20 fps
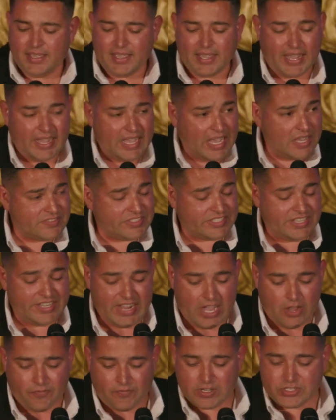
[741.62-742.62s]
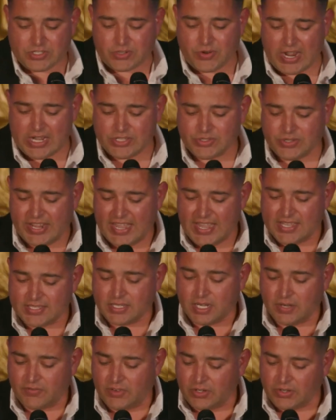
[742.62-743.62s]
I have seen how First Graduate has
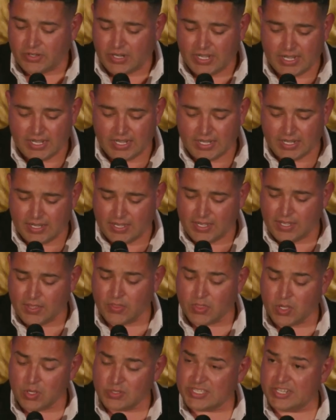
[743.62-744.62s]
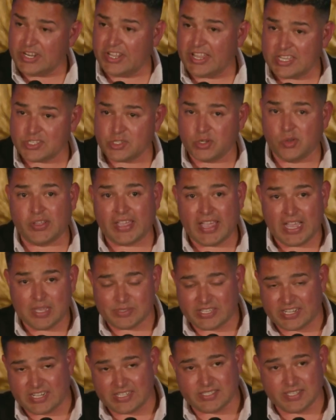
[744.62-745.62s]
covered those educational
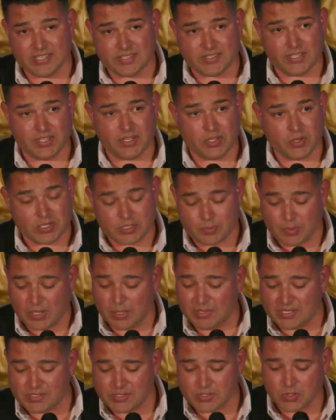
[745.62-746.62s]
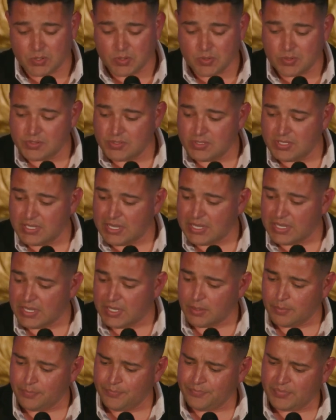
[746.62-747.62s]
gaps that exist in U.S. public schools.
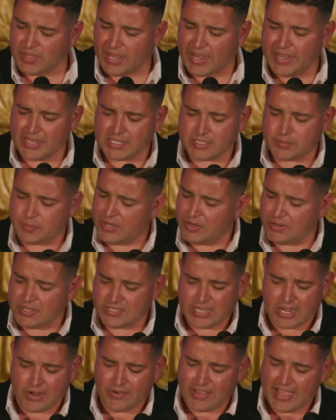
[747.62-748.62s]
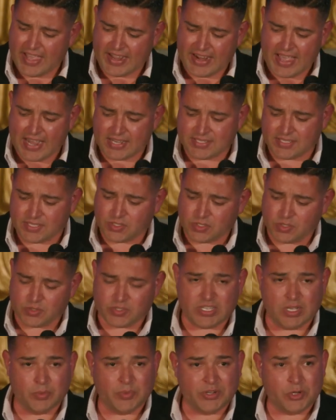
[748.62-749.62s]
I experienced how I had access to
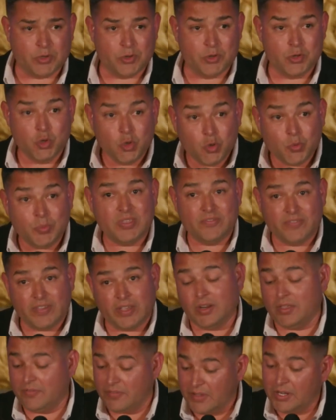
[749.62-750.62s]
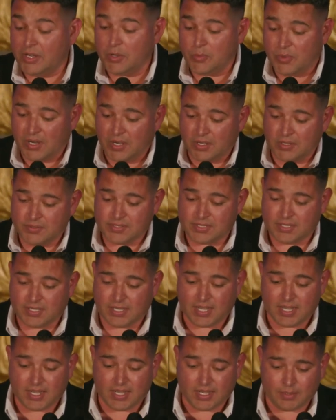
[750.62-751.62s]
someone who knew me very, very well,
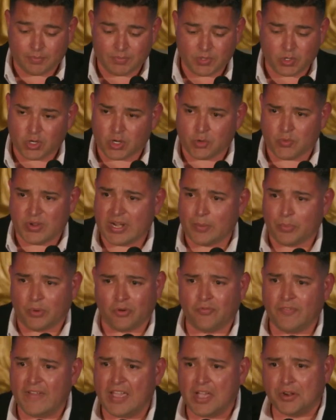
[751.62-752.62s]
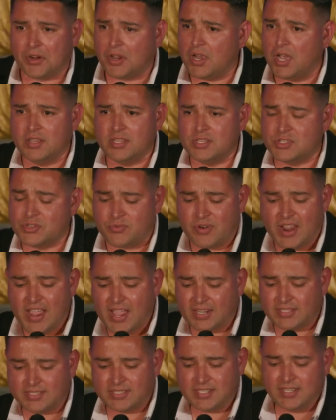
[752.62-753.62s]
who could write a profound college
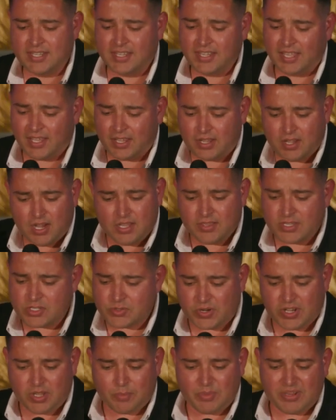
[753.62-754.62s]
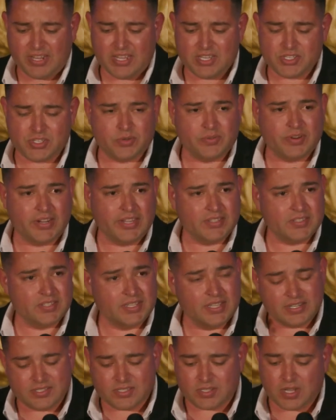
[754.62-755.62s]
rec and college recommendation, right, to
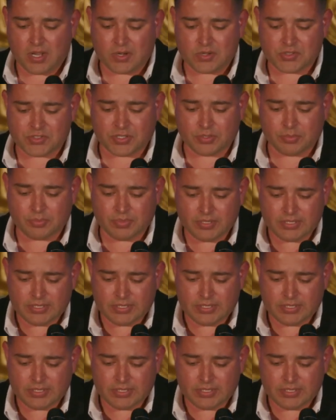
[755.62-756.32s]
get a scholarship,